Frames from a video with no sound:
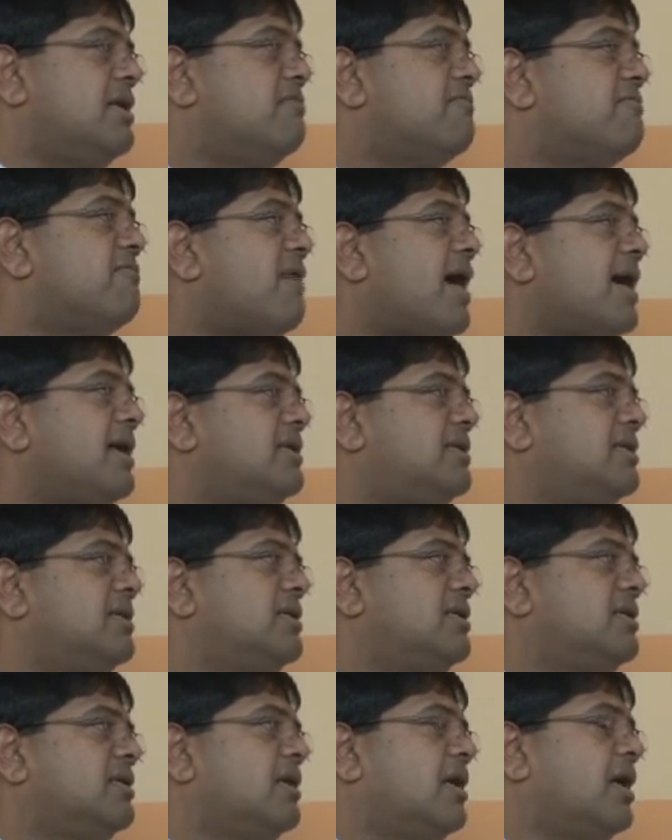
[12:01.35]

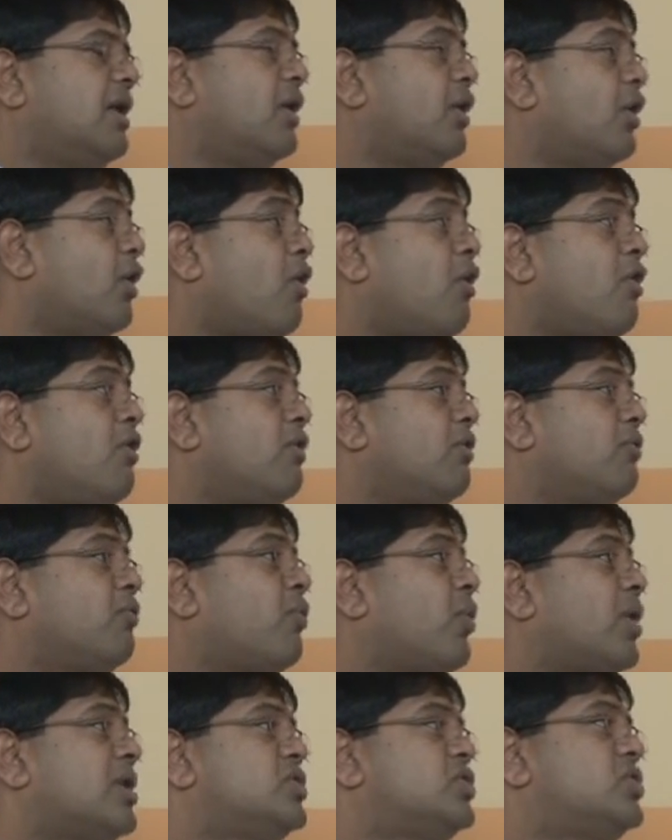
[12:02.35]
invited a lot
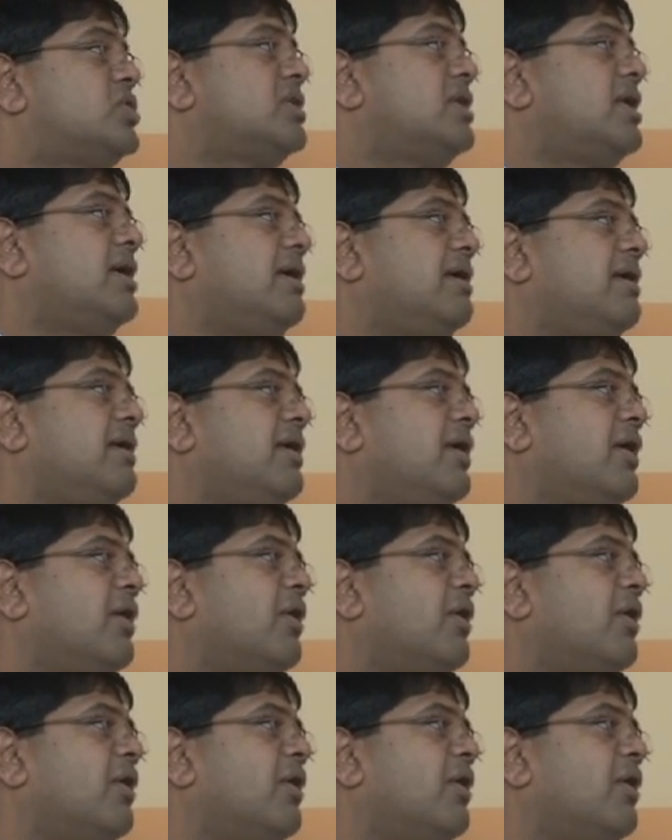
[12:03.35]
of questioning,